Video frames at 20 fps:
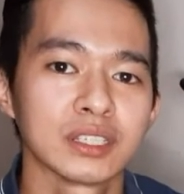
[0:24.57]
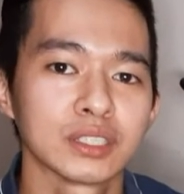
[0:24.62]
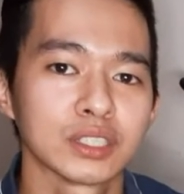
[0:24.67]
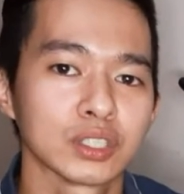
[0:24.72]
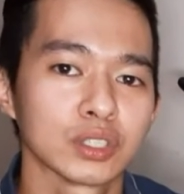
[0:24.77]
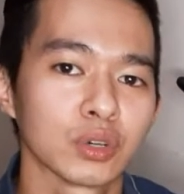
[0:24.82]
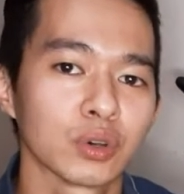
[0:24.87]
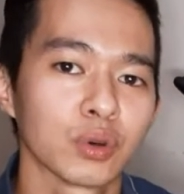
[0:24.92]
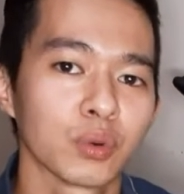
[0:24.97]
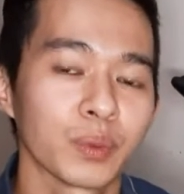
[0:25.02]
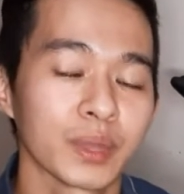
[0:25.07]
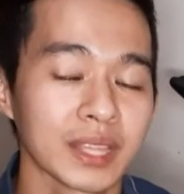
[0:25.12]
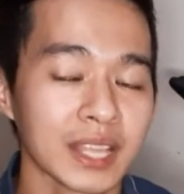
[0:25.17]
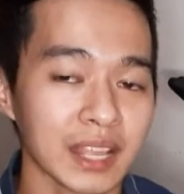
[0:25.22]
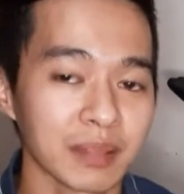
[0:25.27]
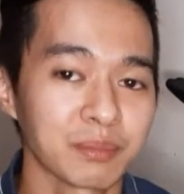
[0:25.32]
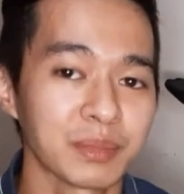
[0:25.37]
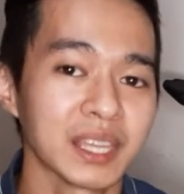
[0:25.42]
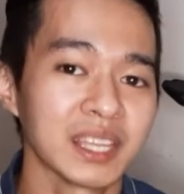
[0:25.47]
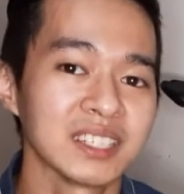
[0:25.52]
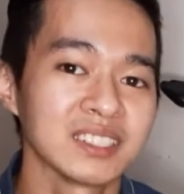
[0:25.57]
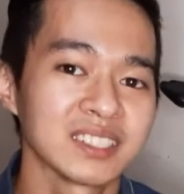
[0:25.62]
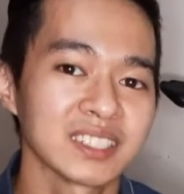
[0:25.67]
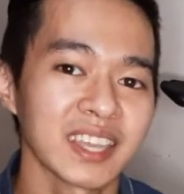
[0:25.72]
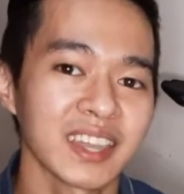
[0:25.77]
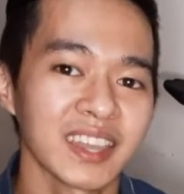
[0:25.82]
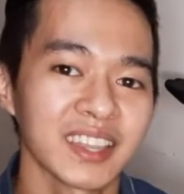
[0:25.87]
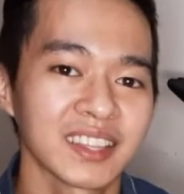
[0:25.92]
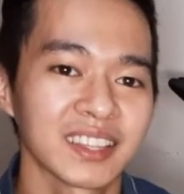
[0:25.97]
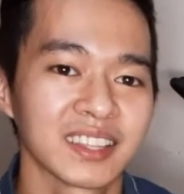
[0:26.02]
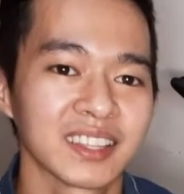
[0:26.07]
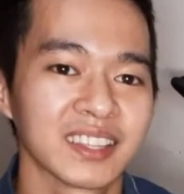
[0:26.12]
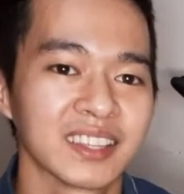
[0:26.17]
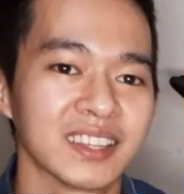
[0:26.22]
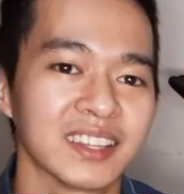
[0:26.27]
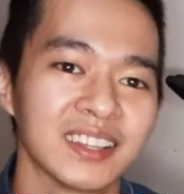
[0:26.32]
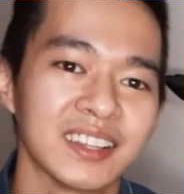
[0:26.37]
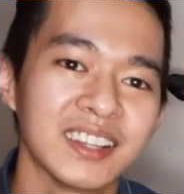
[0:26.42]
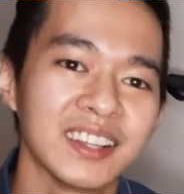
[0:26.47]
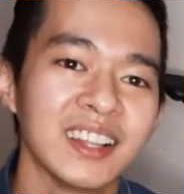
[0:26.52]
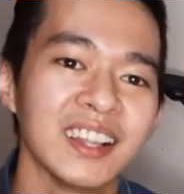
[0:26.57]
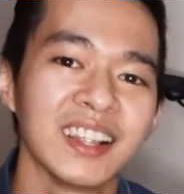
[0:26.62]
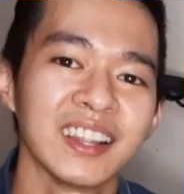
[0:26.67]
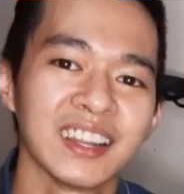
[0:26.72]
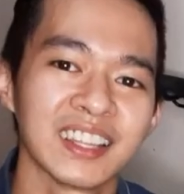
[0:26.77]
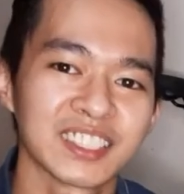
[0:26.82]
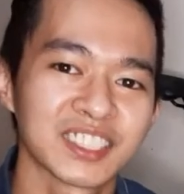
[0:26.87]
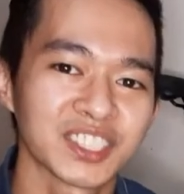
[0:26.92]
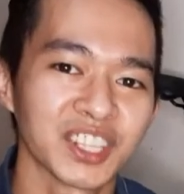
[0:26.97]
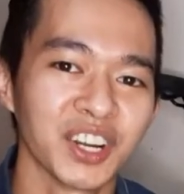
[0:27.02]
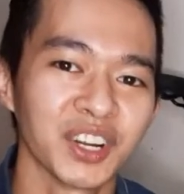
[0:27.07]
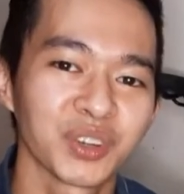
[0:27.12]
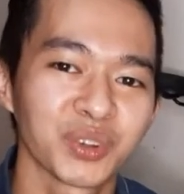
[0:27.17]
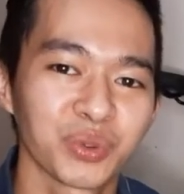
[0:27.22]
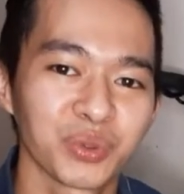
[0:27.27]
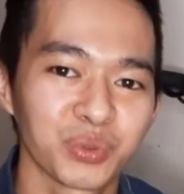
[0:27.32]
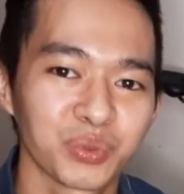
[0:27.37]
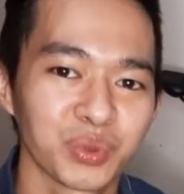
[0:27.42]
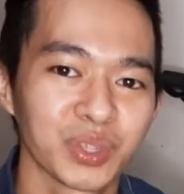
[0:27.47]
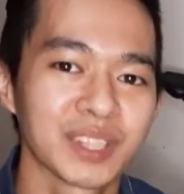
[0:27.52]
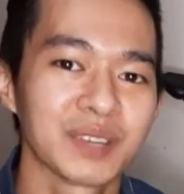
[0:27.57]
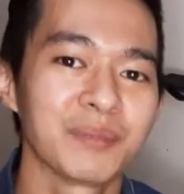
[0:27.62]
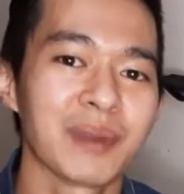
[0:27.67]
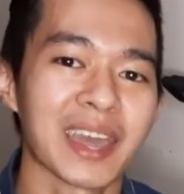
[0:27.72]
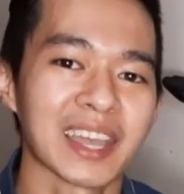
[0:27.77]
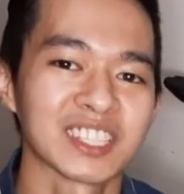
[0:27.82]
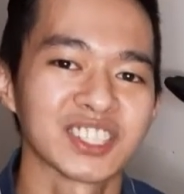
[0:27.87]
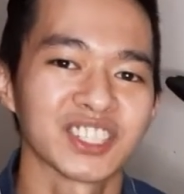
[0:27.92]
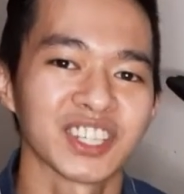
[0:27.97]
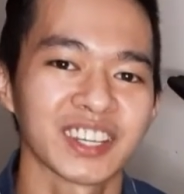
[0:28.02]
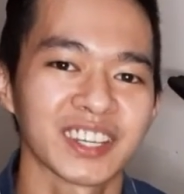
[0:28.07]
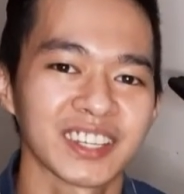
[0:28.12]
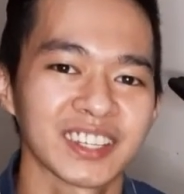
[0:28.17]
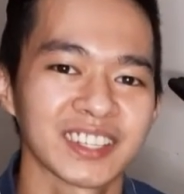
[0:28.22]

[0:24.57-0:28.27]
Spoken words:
So with that being said, let's start with the bike check.